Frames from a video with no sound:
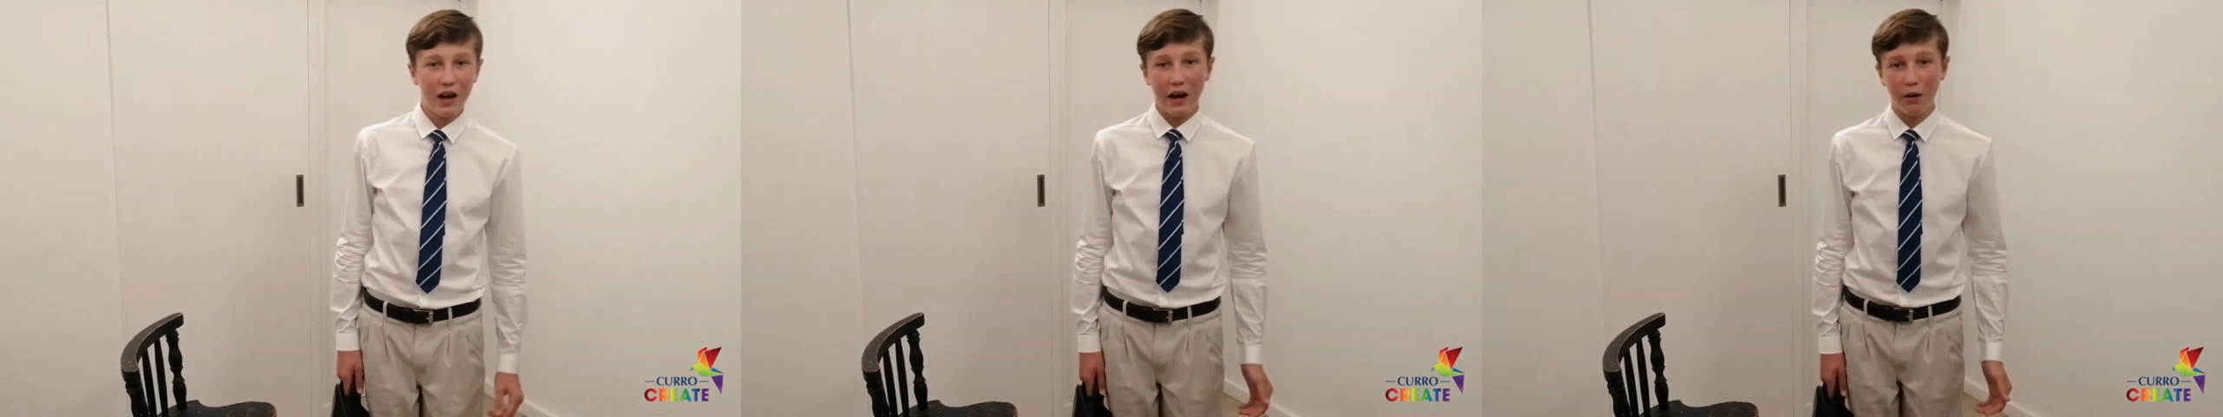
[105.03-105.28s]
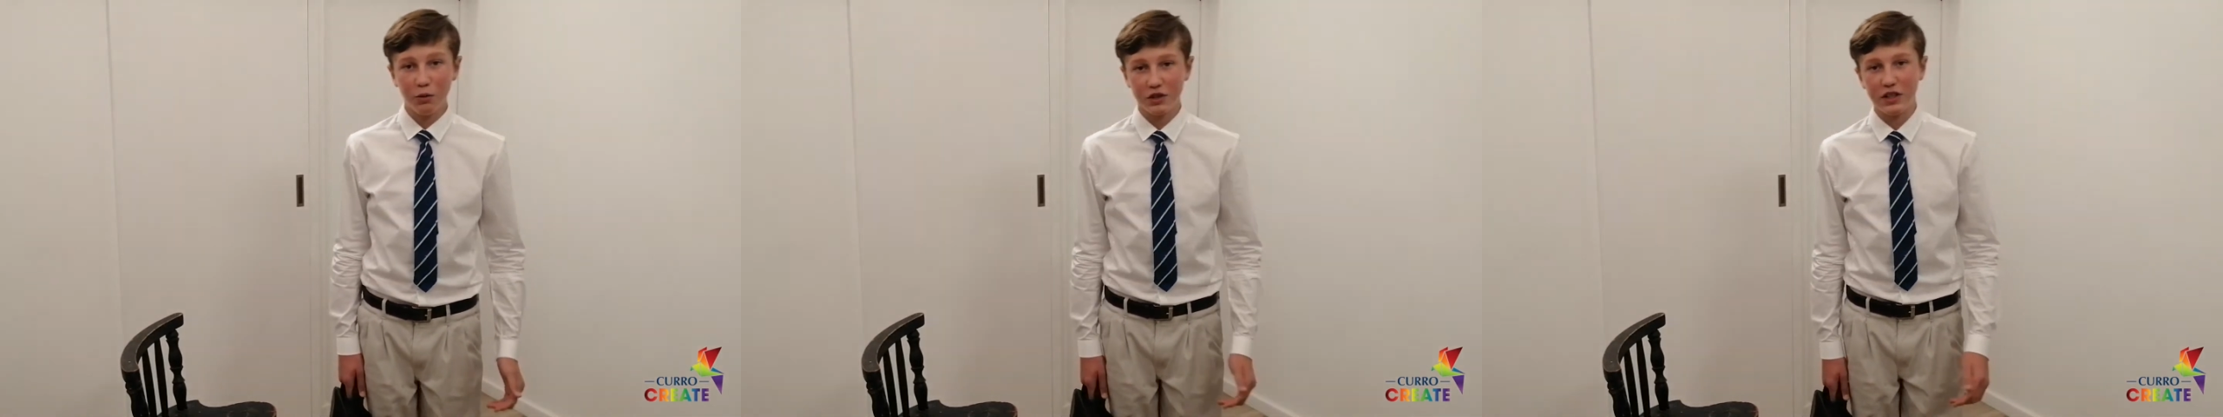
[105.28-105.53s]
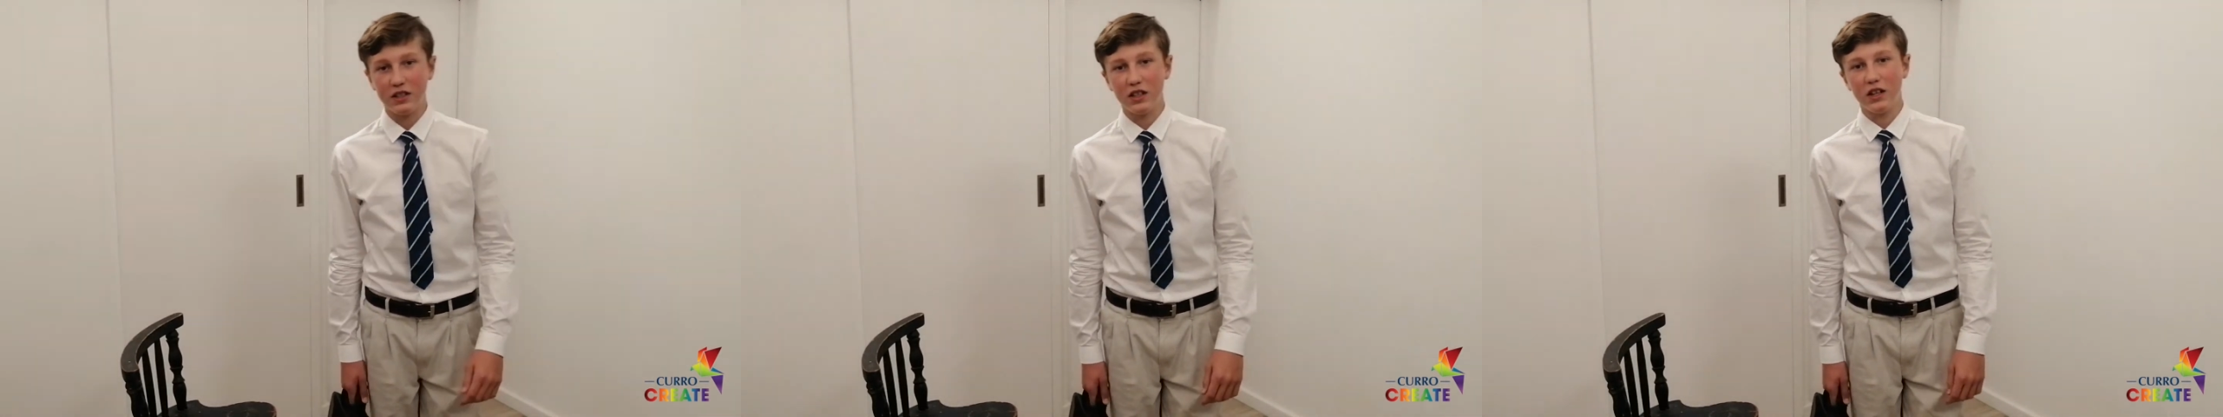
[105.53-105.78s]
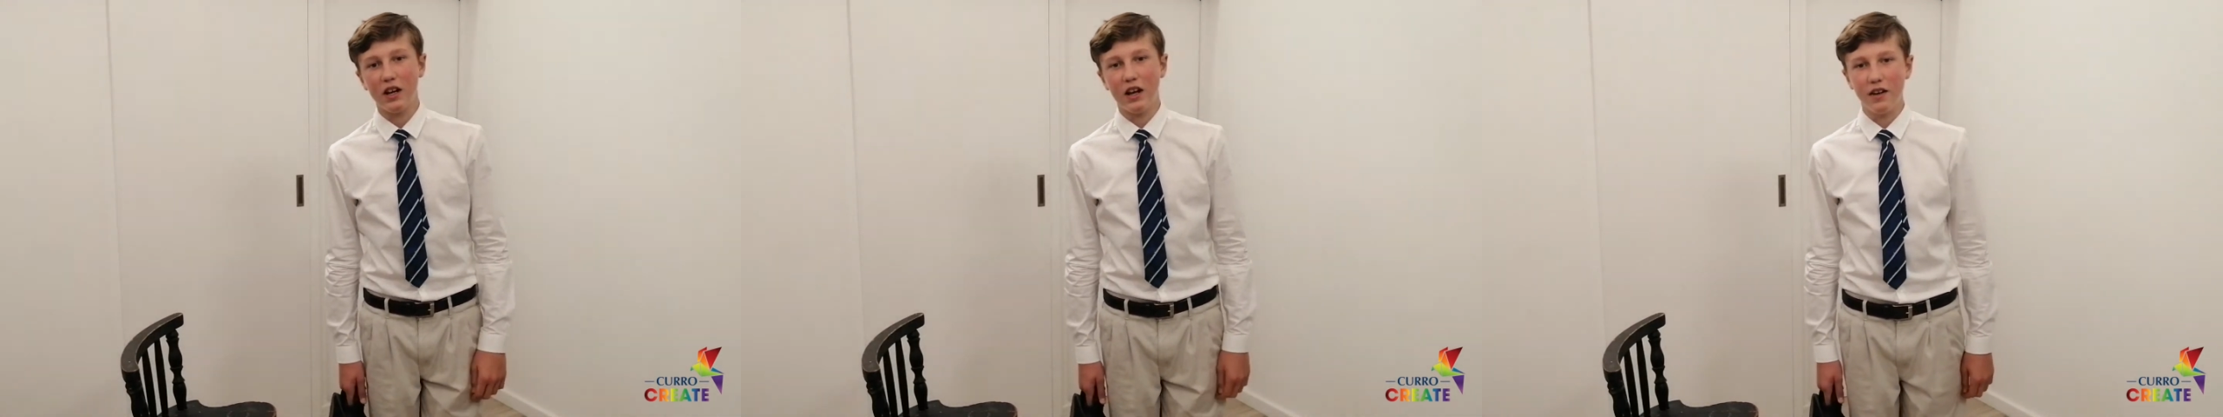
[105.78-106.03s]
I was
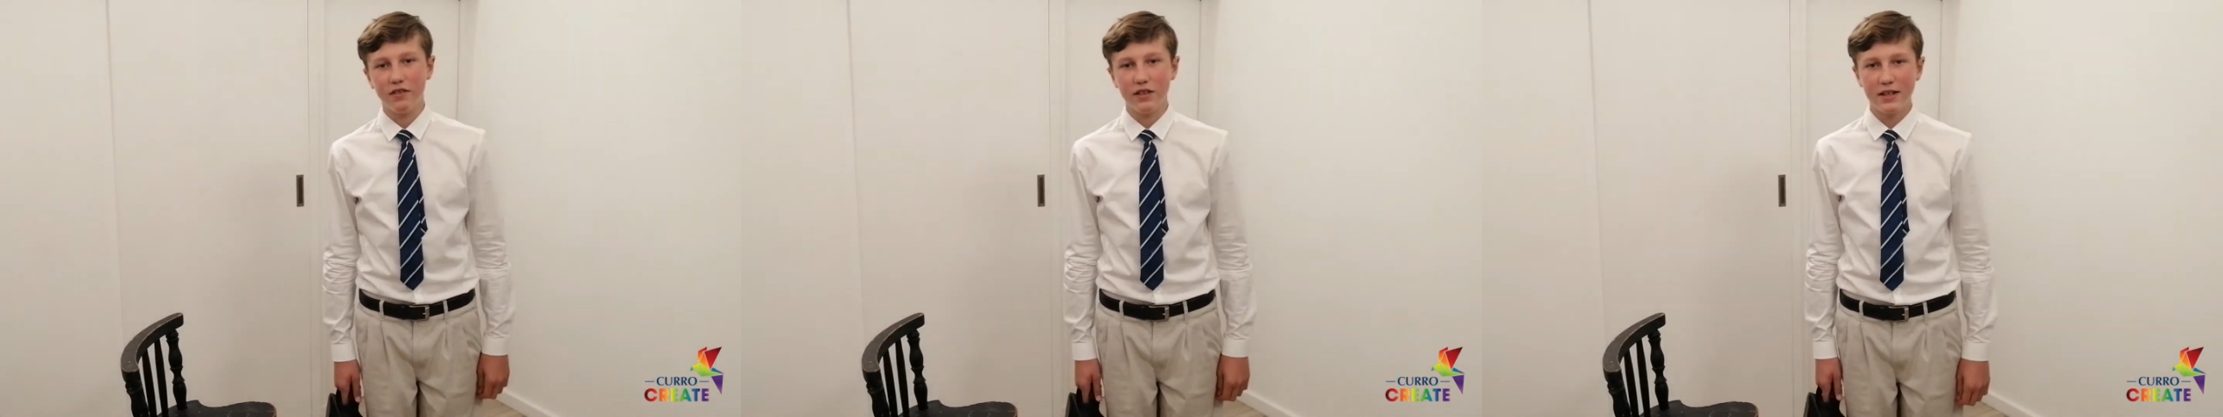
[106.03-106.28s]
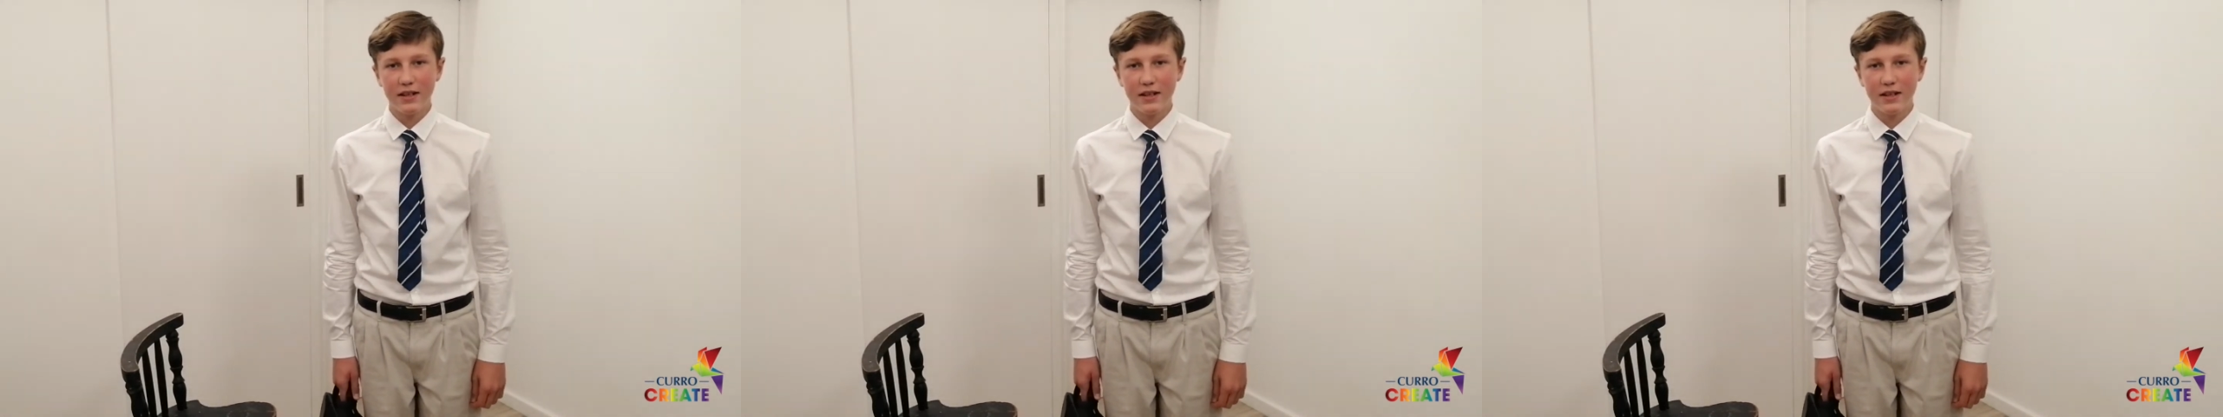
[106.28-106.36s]
eaten alive,